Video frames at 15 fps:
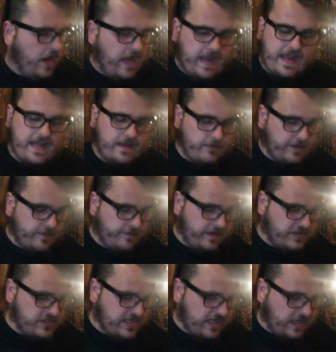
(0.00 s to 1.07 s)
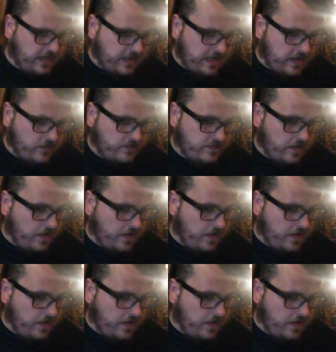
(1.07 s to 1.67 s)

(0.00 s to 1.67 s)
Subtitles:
I highly recommend checking it out.